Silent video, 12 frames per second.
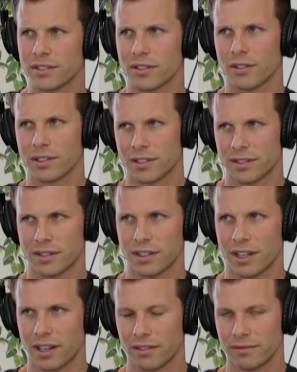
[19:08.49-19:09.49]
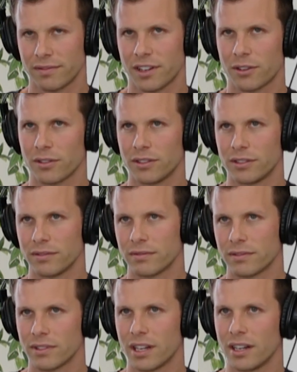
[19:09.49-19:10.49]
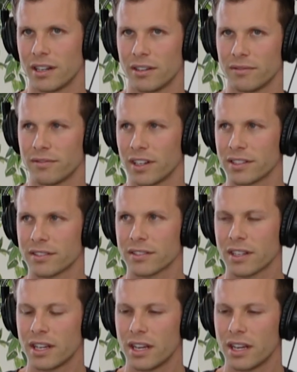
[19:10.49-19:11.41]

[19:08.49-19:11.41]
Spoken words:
So it's federal funds.